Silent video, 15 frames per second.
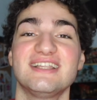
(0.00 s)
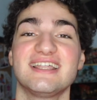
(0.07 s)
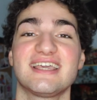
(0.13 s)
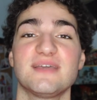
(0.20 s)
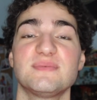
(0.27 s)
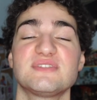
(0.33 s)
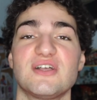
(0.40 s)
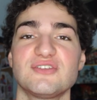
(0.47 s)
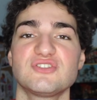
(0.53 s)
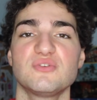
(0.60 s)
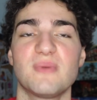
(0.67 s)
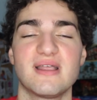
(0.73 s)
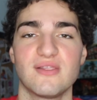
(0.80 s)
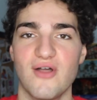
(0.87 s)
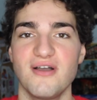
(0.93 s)
Like, it was also
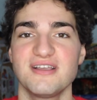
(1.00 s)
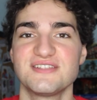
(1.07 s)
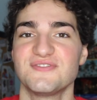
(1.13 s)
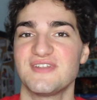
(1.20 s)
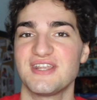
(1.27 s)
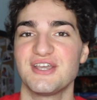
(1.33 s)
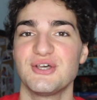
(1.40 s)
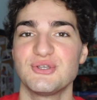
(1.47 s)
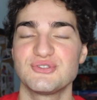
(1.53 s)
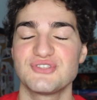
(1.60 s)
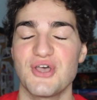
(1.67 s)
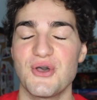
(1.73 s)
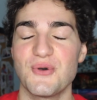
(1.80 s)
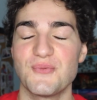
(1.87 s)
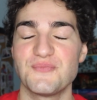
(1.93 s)
my longest video,
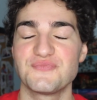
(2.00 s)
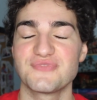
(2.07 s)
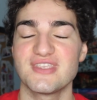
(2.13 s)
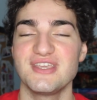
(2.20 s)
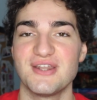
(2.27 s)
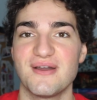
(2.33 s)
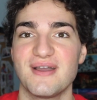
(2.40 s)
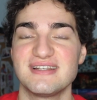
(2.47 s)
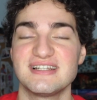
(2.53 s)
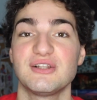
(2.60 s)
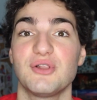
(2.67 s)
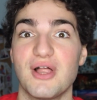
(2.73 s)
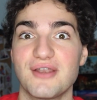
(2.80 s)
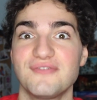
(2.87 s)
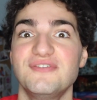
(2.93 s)
so, you know, I did a
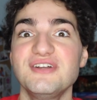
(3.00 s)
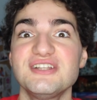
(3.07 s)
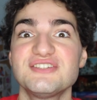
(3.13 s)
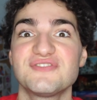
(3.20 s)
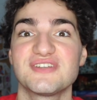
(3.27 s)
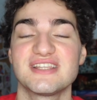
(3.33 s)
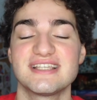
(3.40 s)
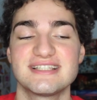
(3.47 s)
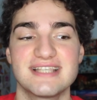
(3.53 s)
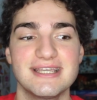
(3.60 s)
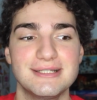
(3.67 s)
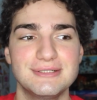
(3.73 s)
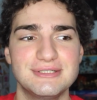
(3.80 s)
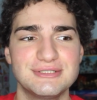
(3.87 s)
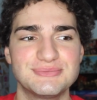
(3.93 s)
lot of footage for this,
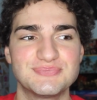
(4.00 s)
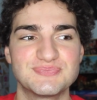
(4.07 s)
and